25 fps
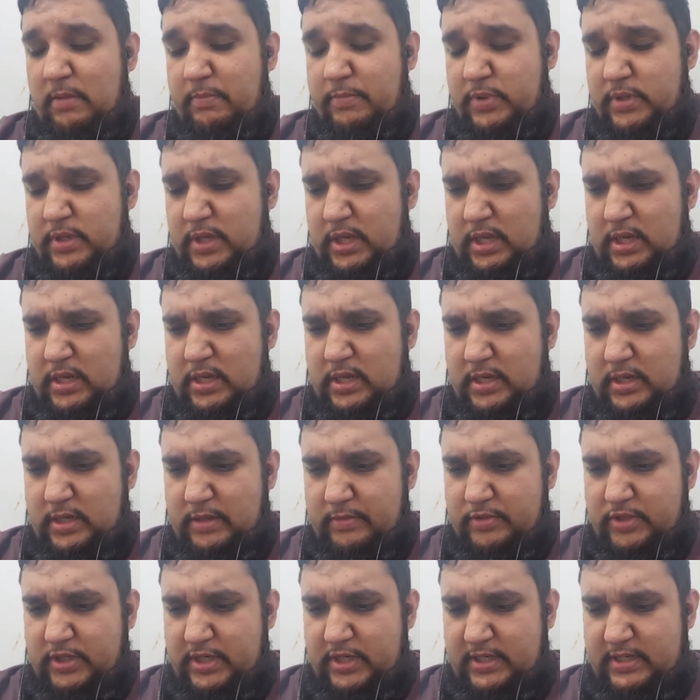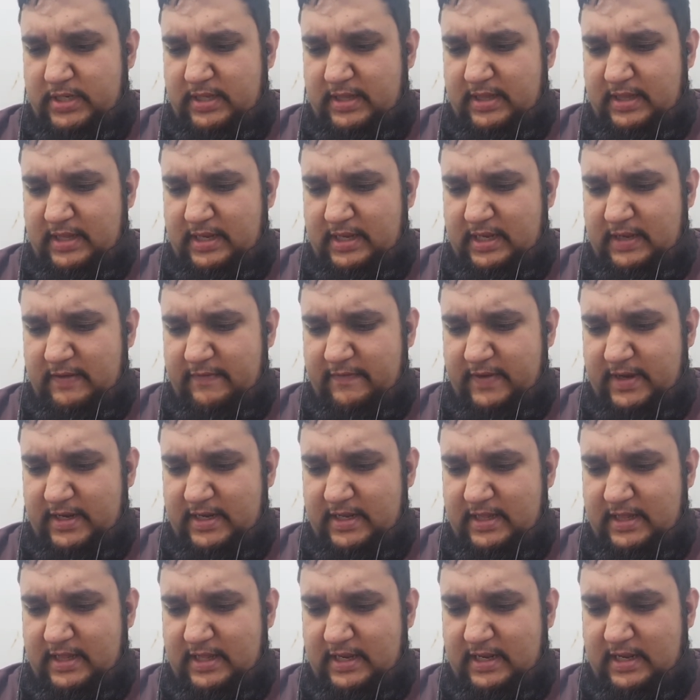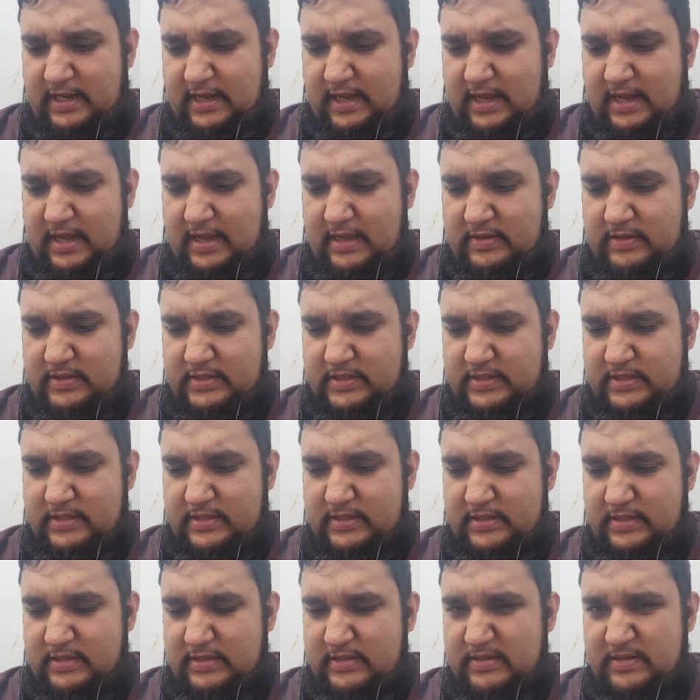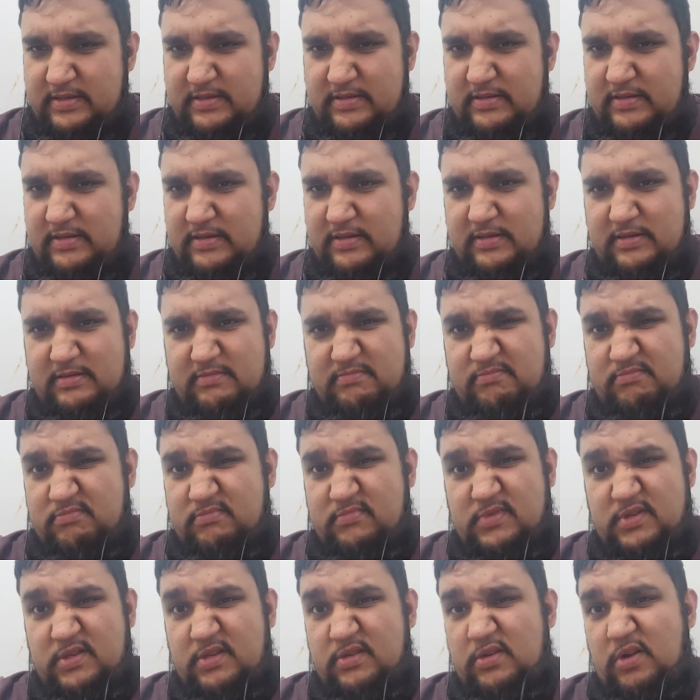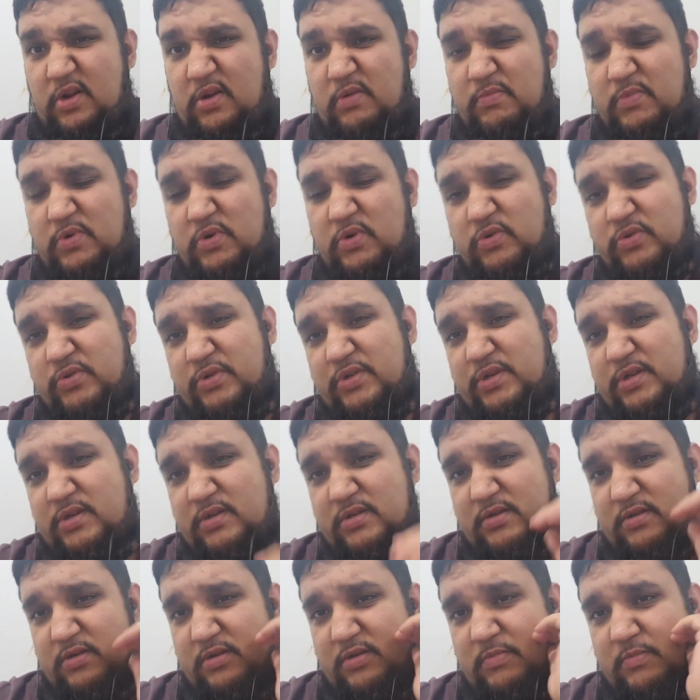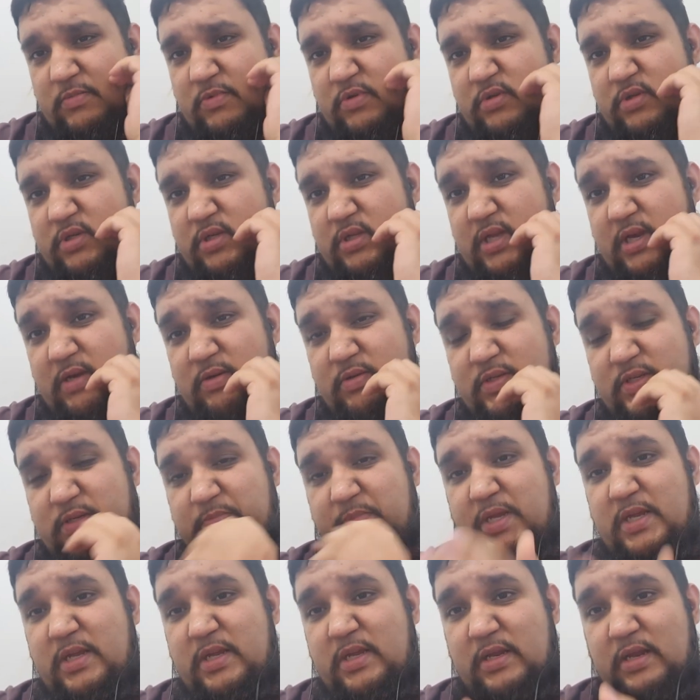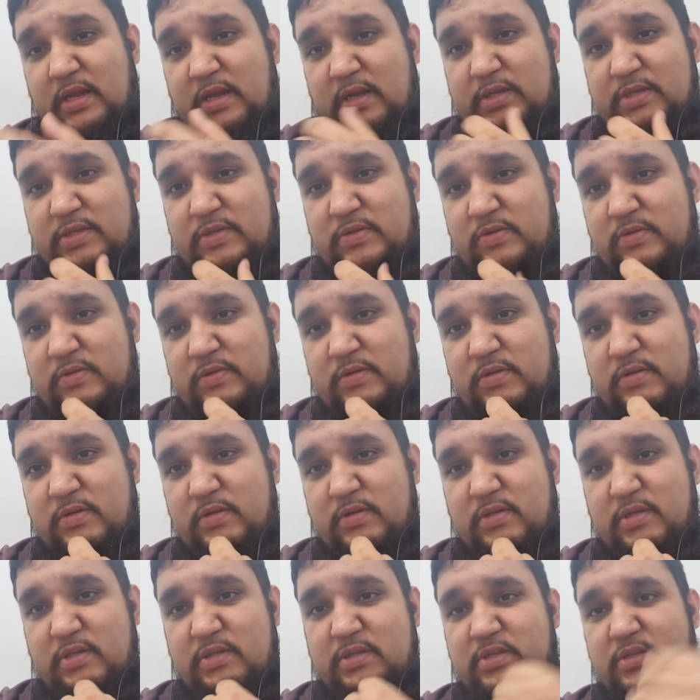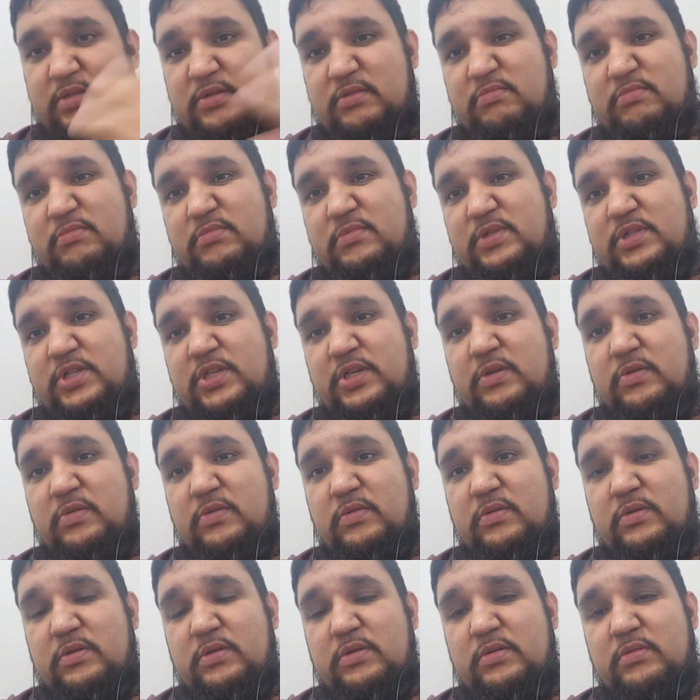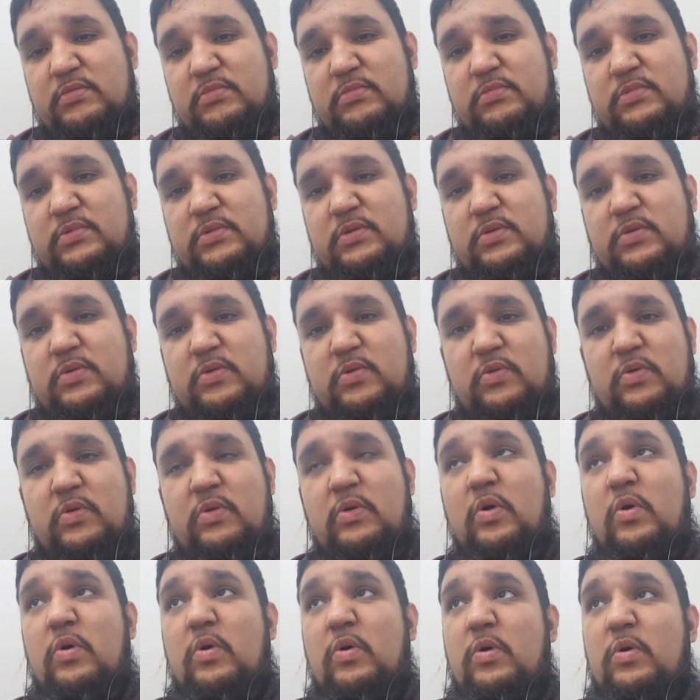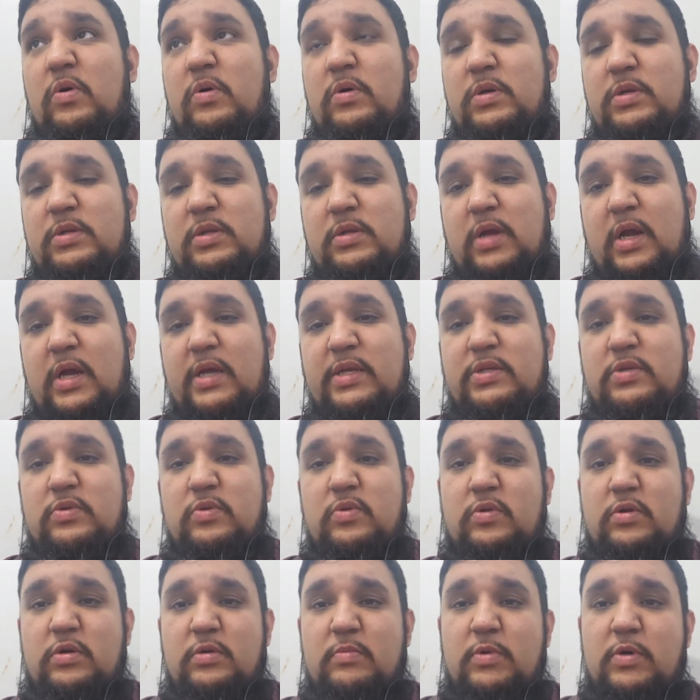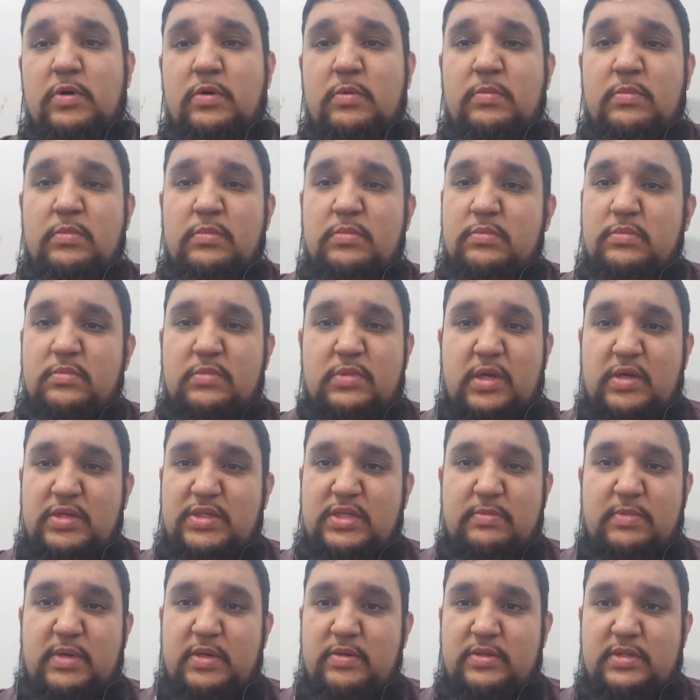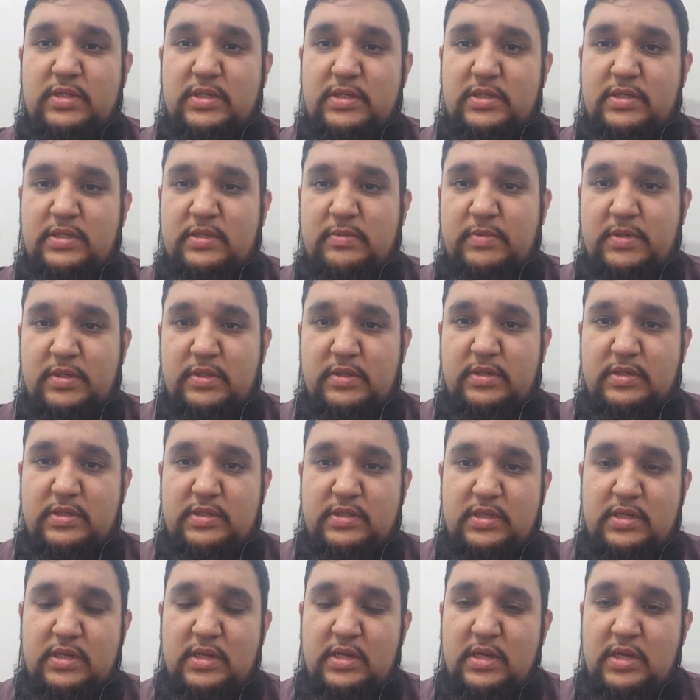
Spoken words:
But yeah, I'm trying to think of anything else. There's not much. That was me in high school. Just chilled, go to high school, come home. That's about it, to be honest.